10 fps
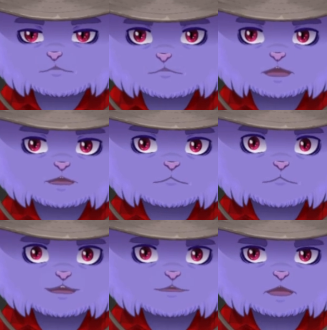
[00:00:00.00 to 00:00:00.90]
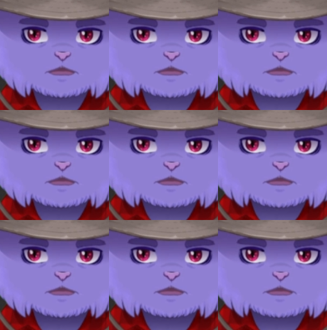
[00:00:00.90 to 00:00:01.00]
one of them believed me